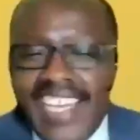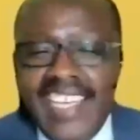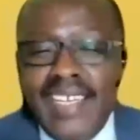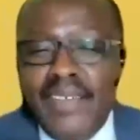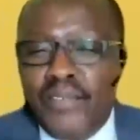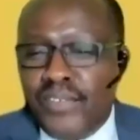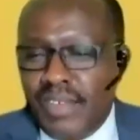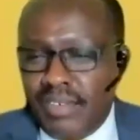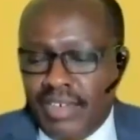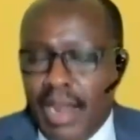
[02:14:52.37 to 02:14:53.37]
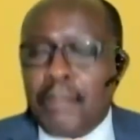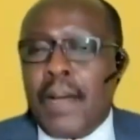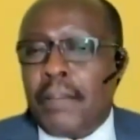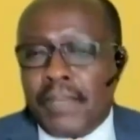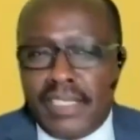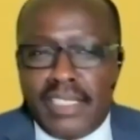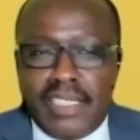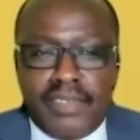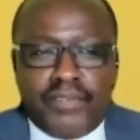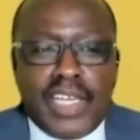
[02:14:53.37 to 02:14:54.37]
Any wrap up and,
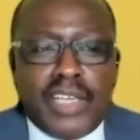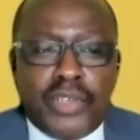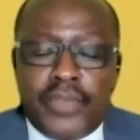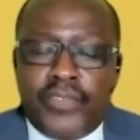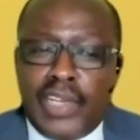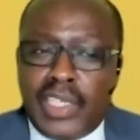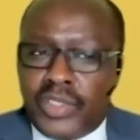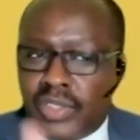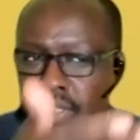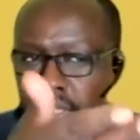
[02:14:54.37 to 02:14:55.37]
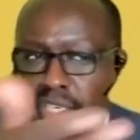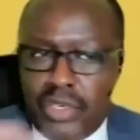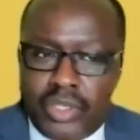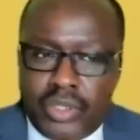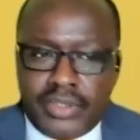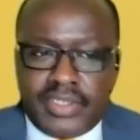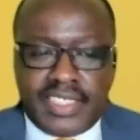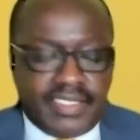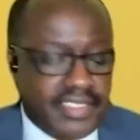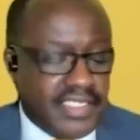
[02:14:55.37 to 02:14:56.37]
then final reflections, and then your
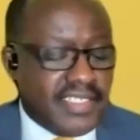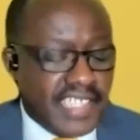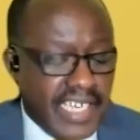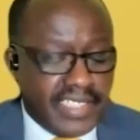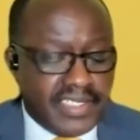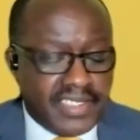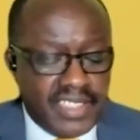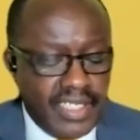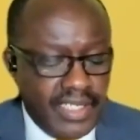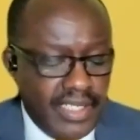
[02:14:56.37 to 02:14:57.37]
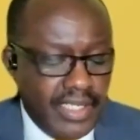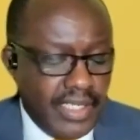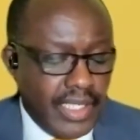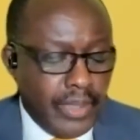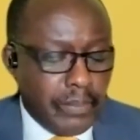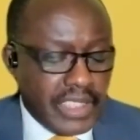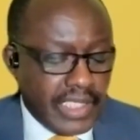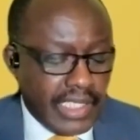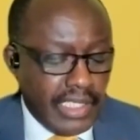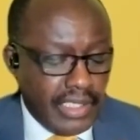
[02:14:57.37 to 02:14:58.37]
contact details, and
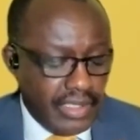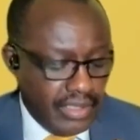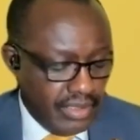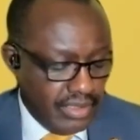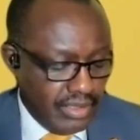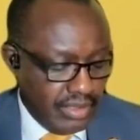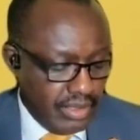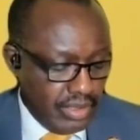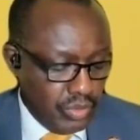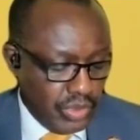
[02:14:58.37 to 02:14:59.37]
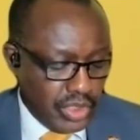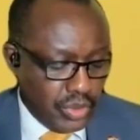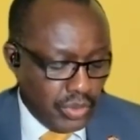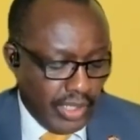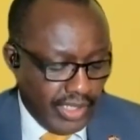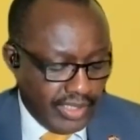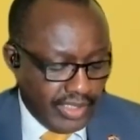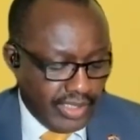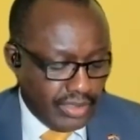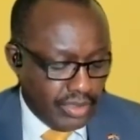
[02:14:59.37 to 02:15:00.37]
basically wish you
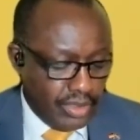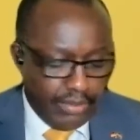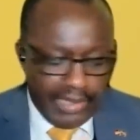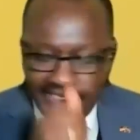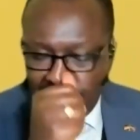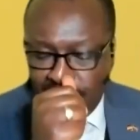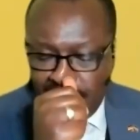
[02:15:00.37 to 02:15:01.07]
luck and God bless you,